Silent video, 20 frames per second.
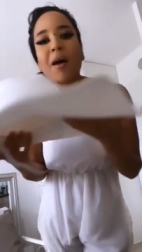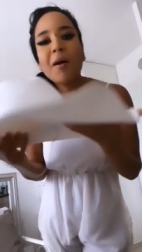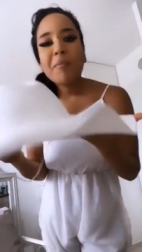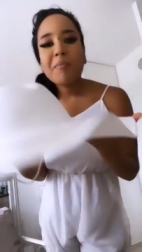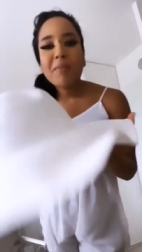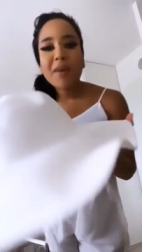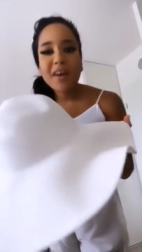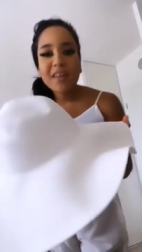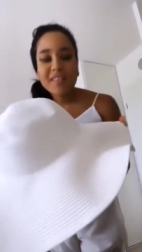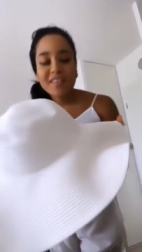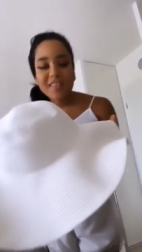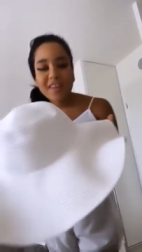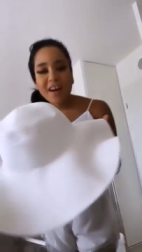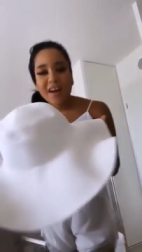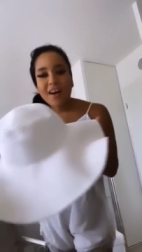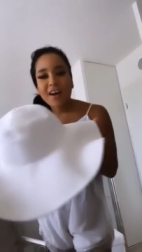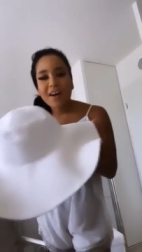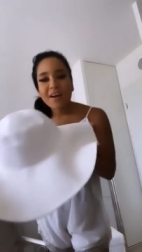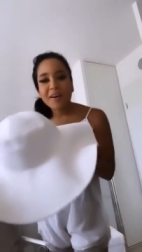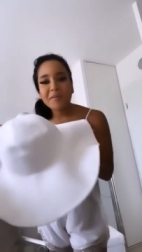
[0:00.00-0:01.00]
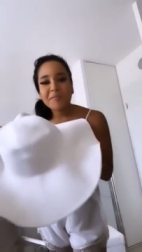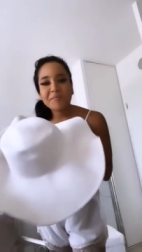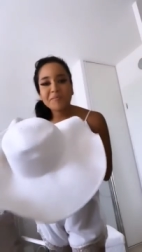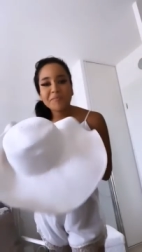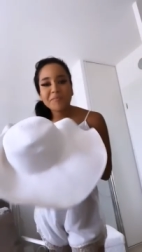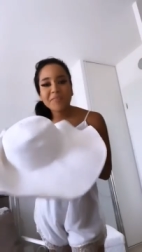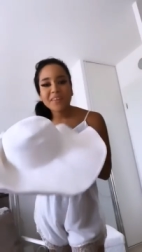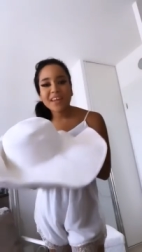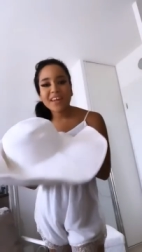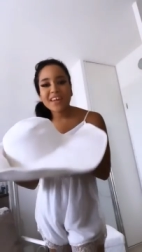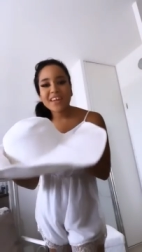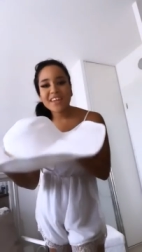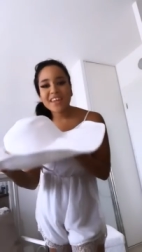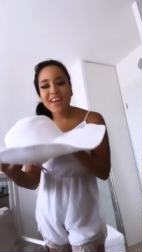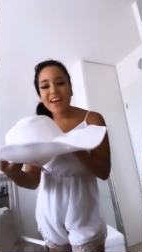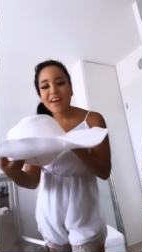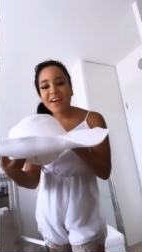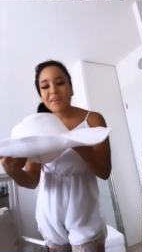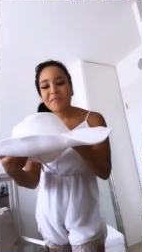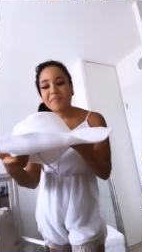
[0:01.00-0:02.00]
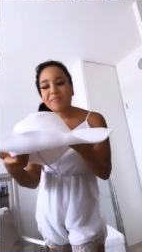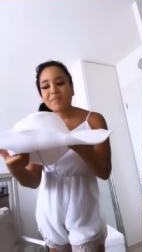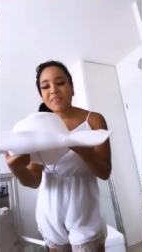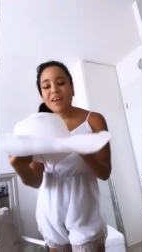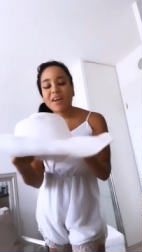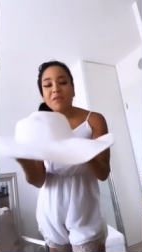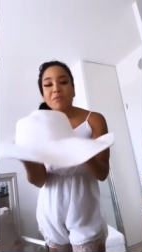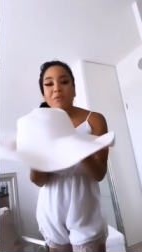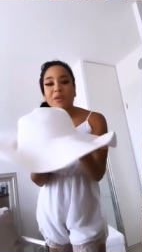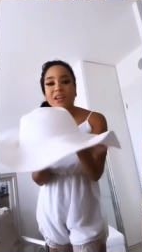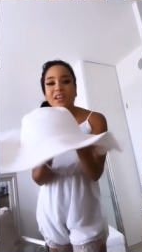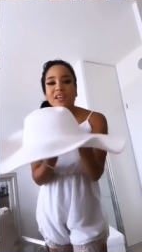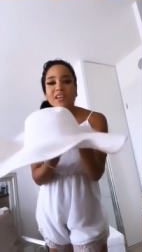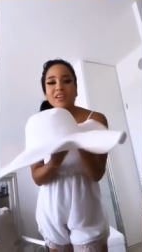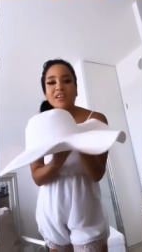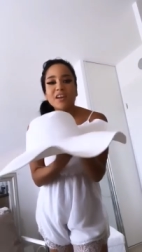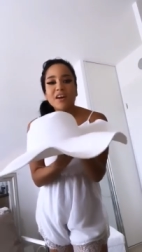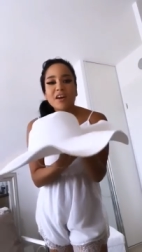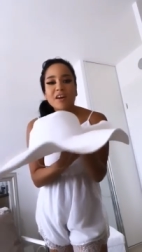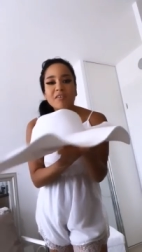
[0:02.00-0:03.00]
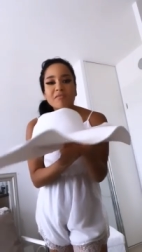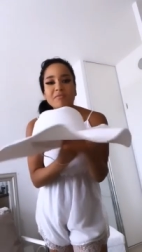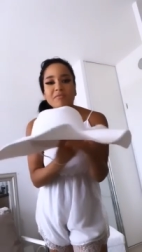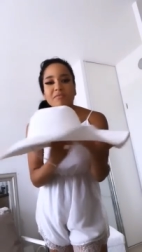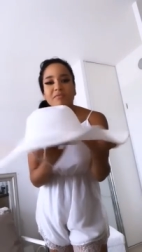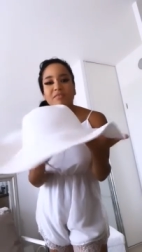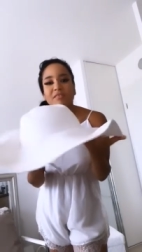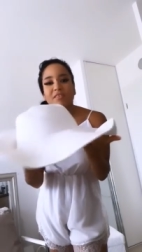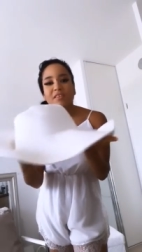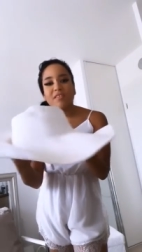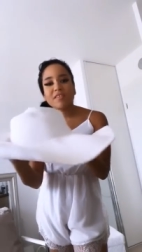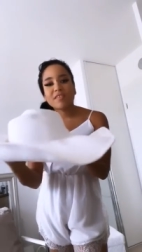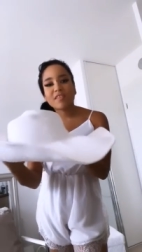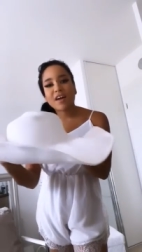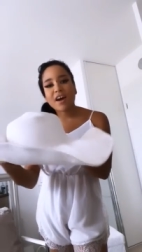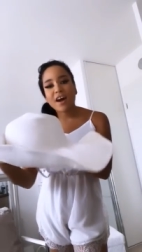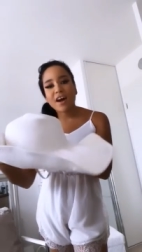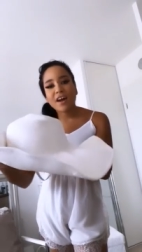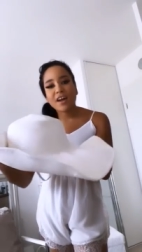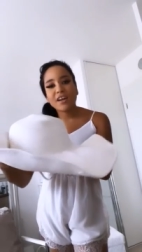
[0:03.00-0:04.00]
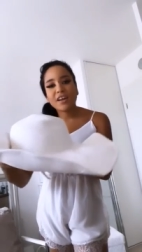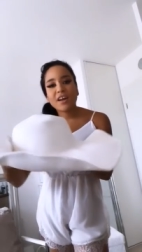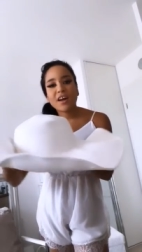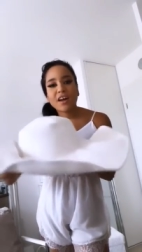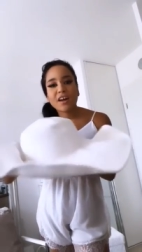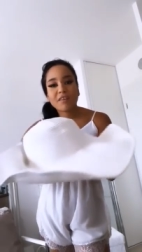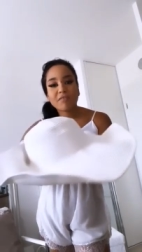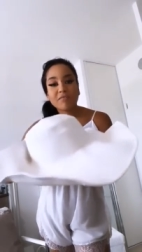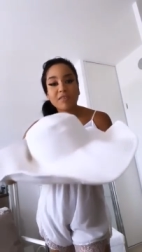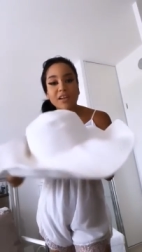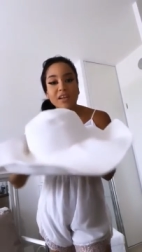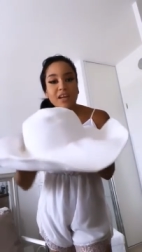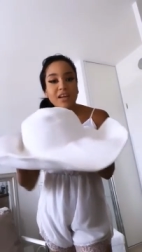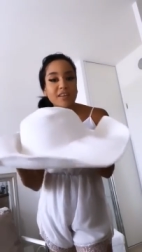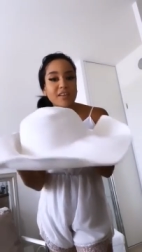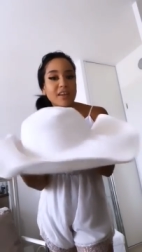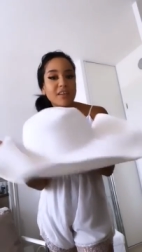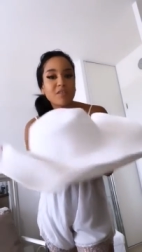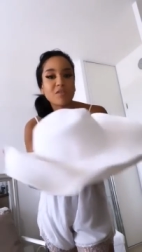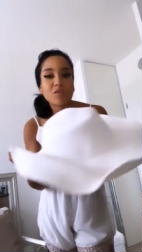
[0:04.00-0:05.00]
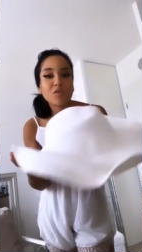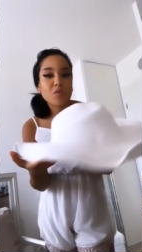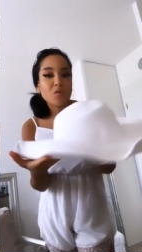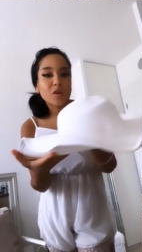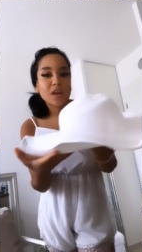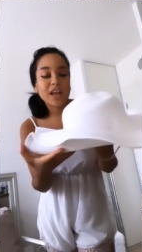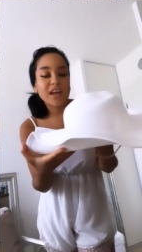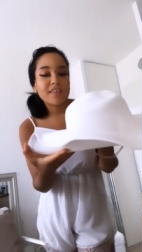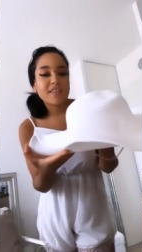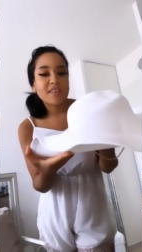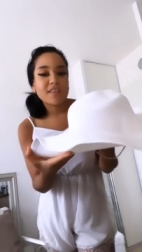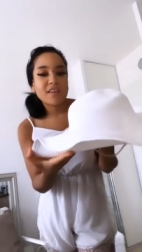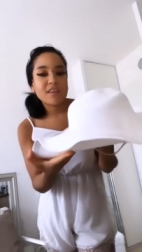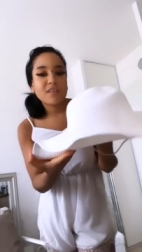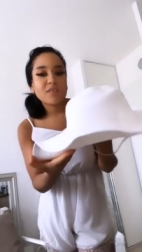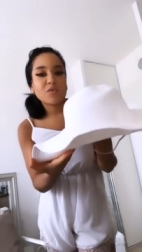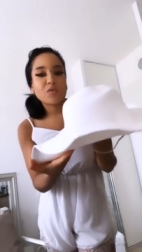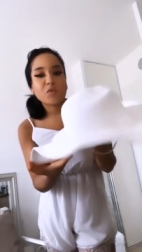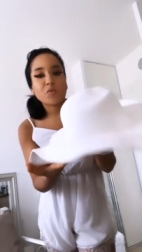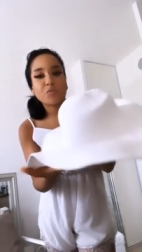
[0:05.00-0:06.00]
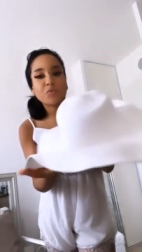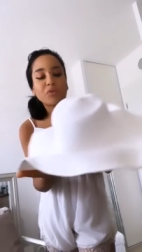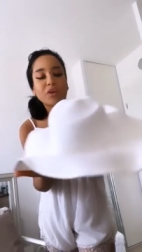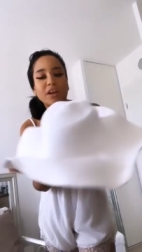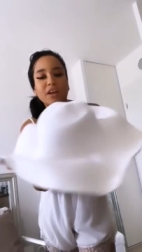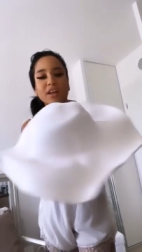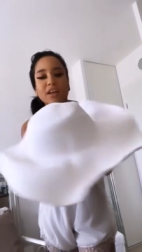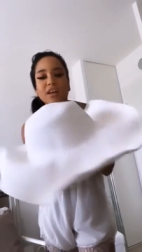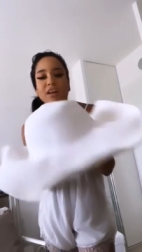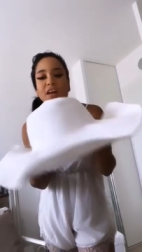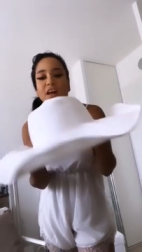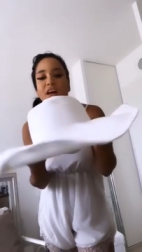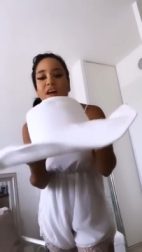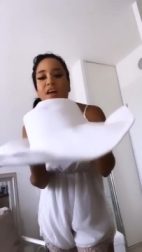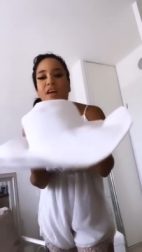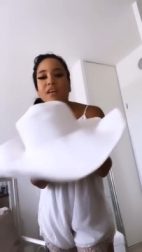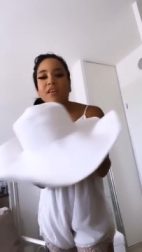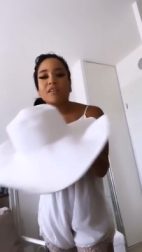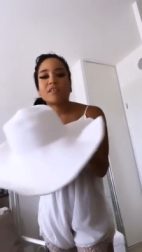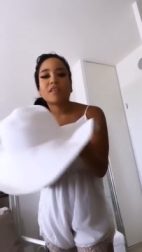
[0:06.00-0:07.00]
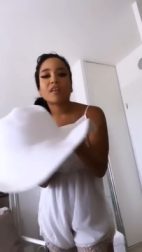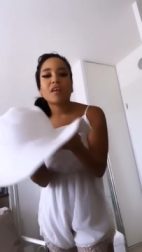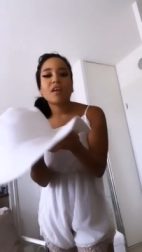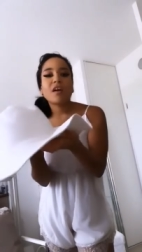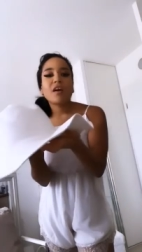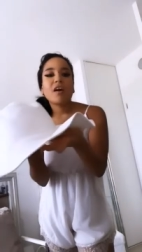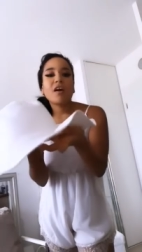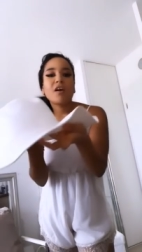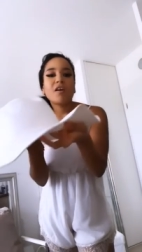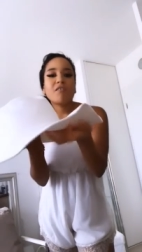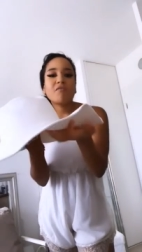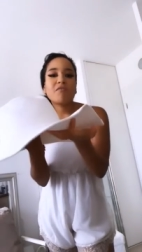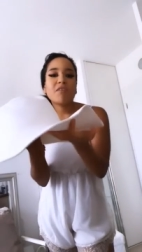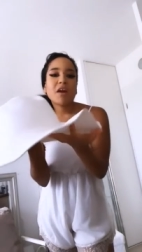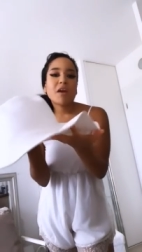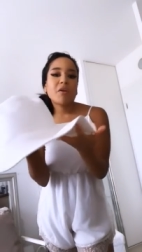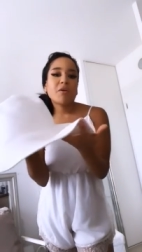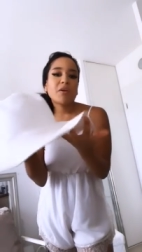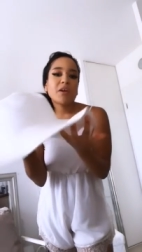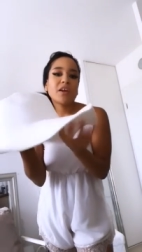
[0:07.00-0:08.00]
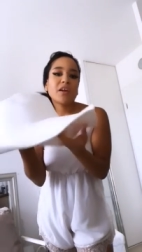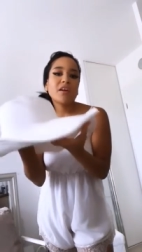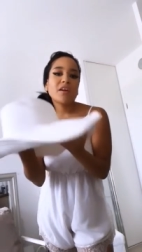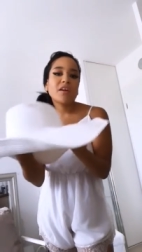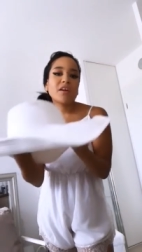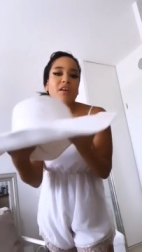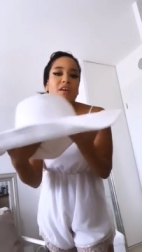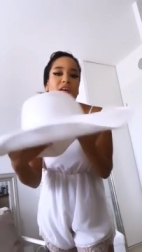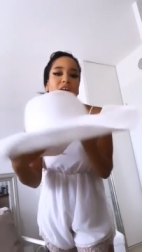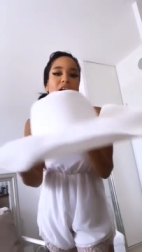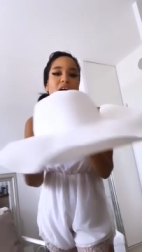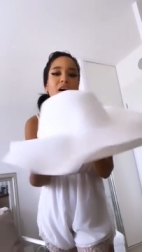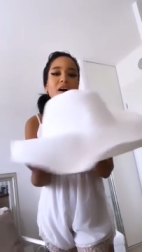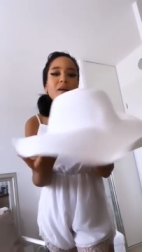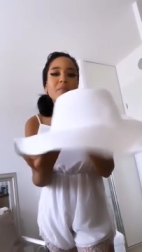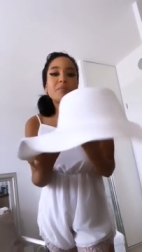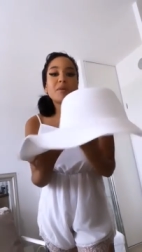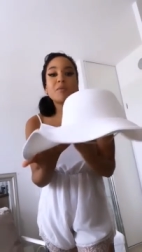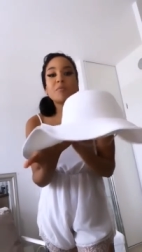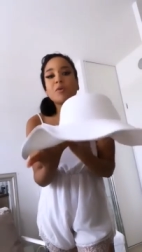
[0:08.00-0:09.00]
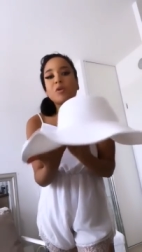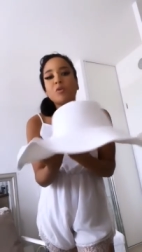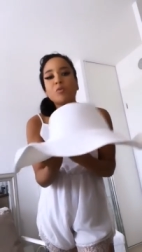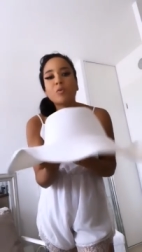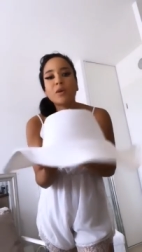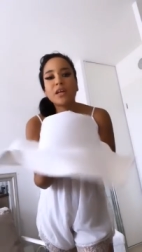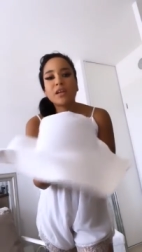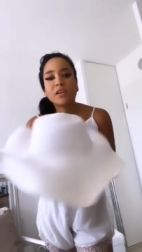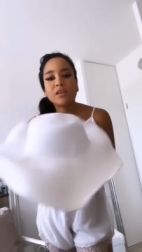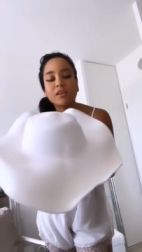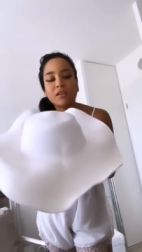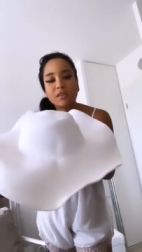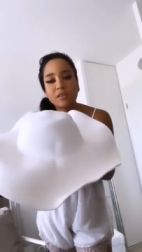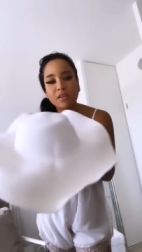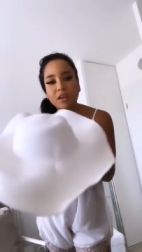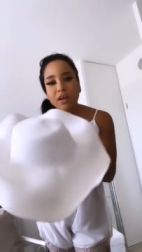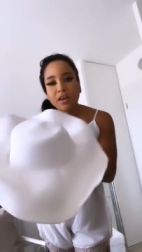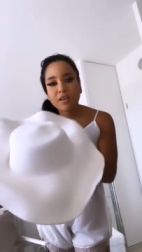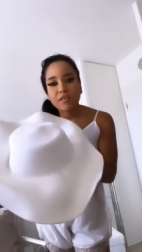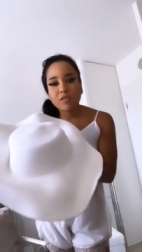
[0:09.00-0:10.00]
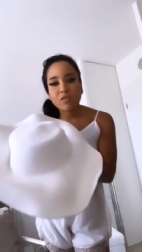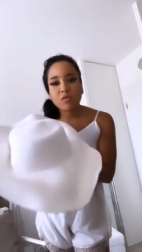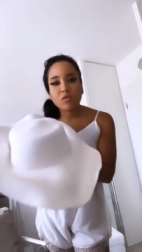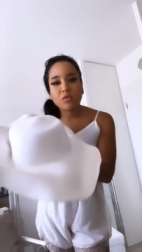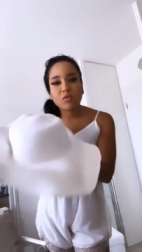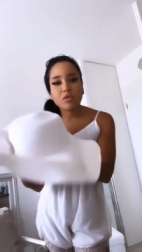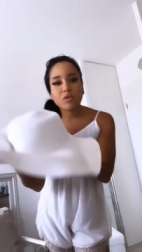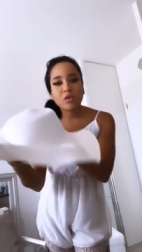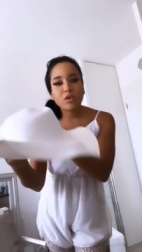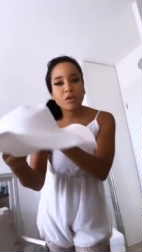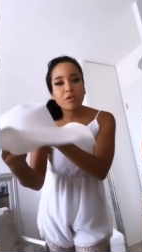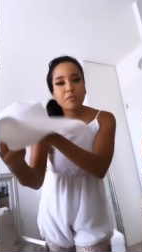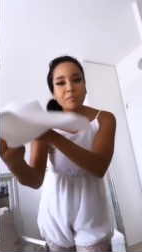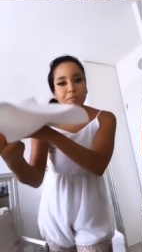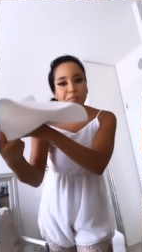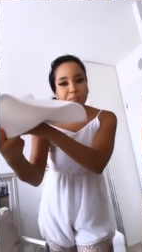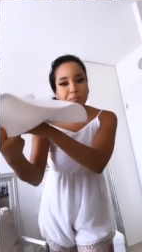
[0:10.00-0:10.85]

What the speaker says: But yeah, I really love the style. I feel like that's so classy, so pretty, and very, people will notice you, you know.